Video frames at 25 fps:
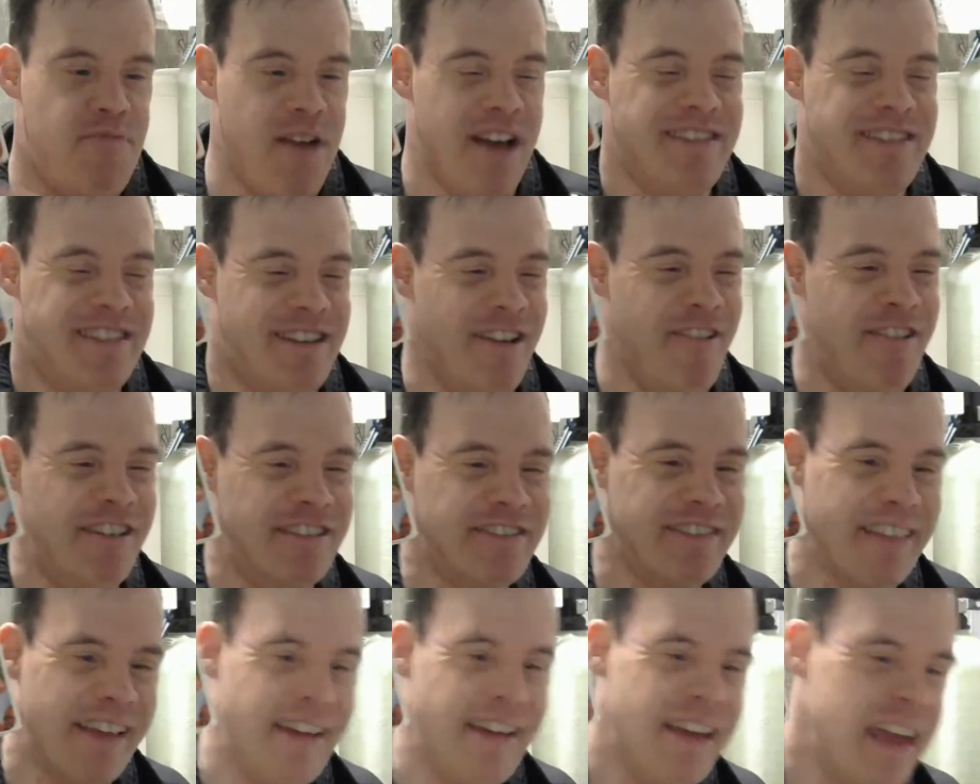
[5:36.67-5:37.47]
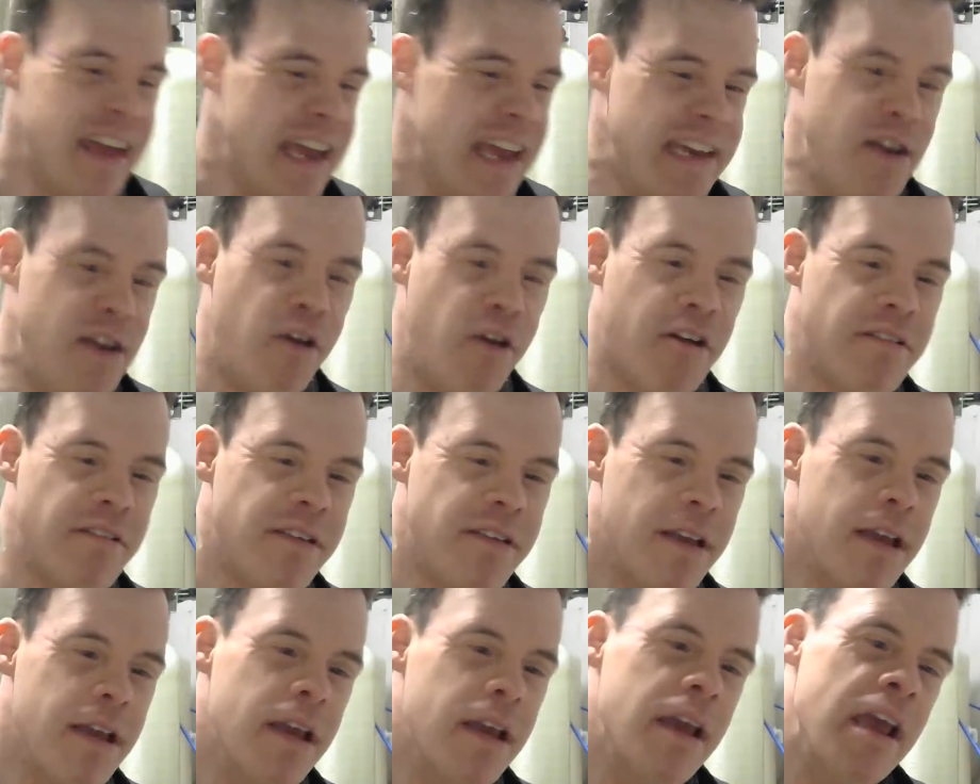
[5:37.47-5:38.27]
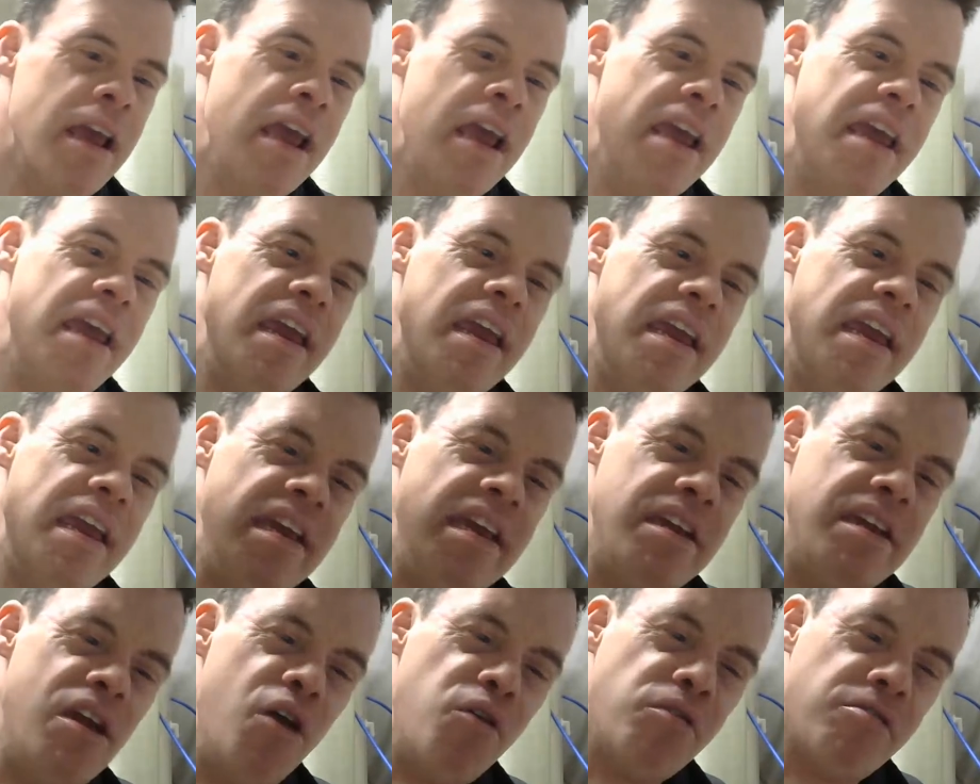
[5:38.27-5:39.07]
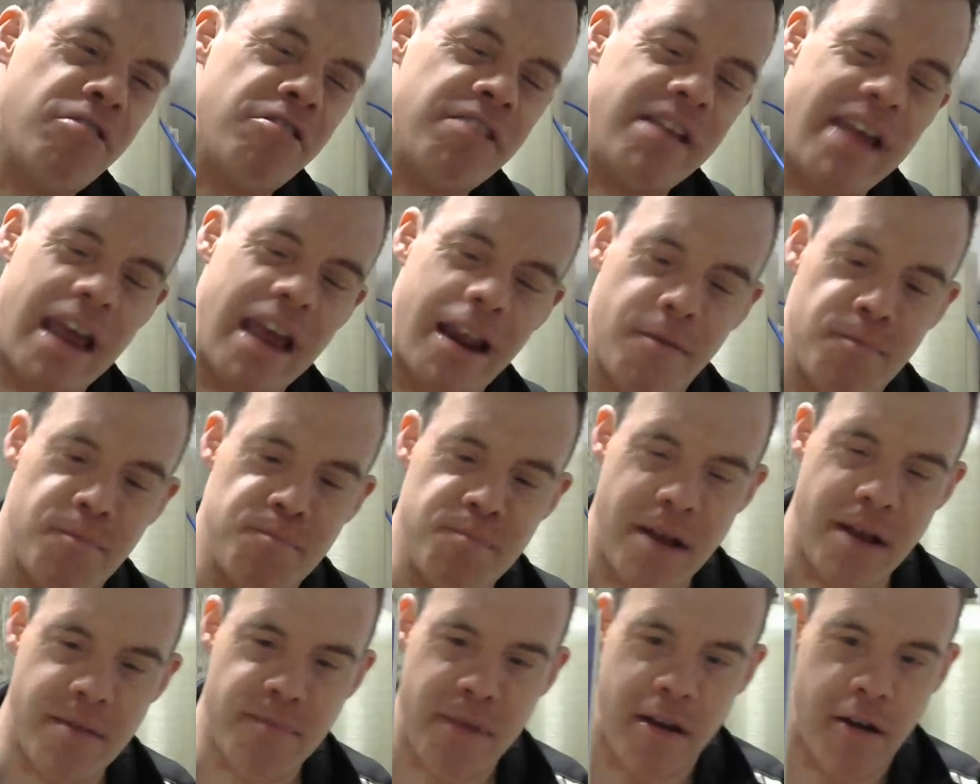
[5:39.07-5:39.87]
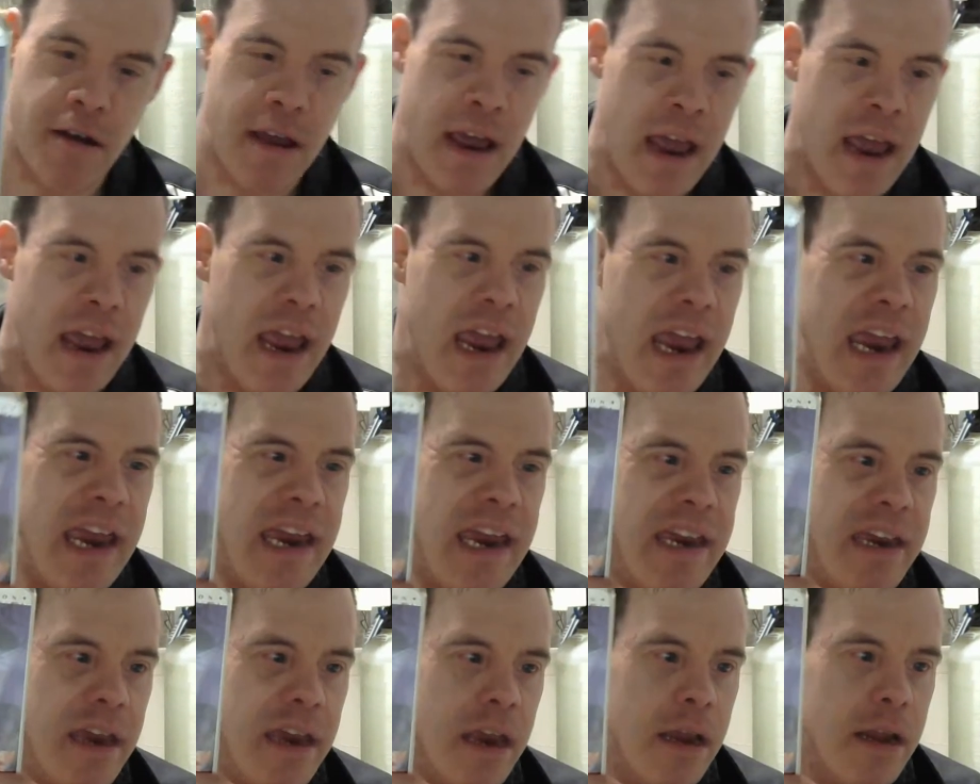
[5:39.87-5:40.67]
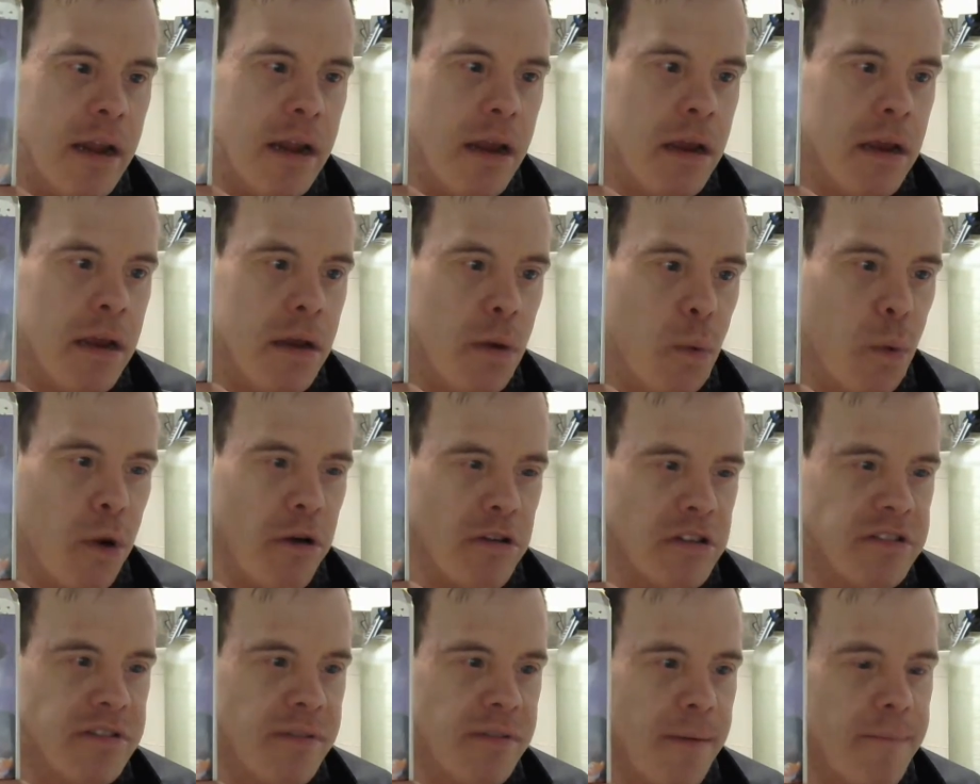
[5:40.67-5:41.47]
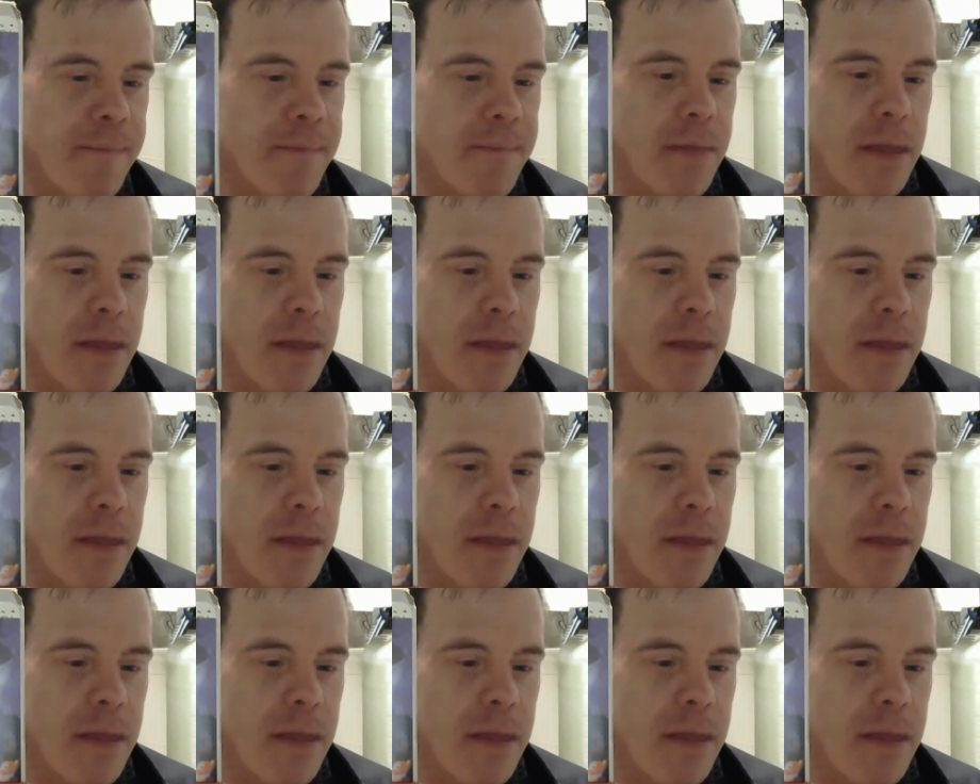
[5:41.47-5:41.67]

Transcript: But seriously, you could get a much worse.